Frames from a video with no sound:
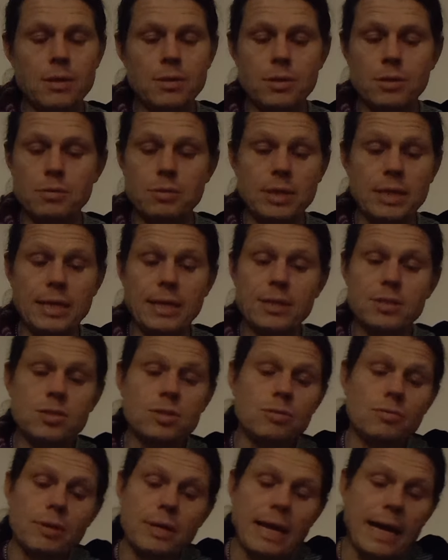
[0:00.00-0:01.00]
No need
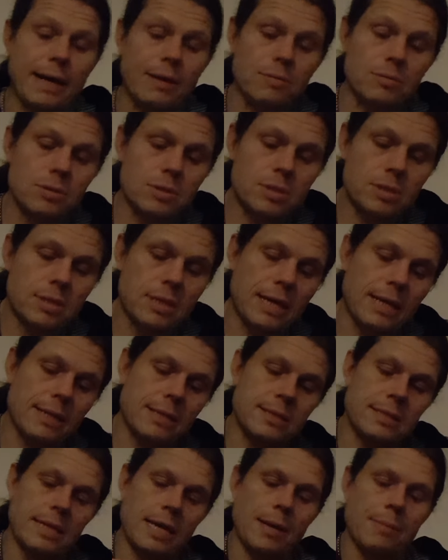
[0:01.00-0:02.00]
to renounce,
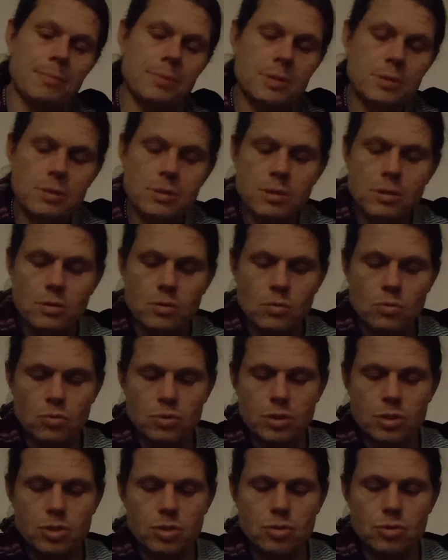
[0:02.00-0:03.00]
accept, or
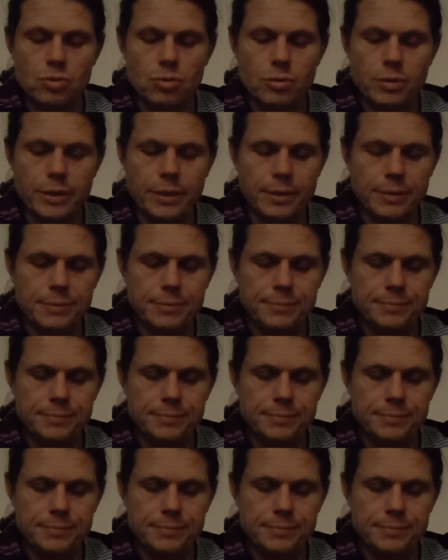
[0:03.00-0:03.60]
destroy.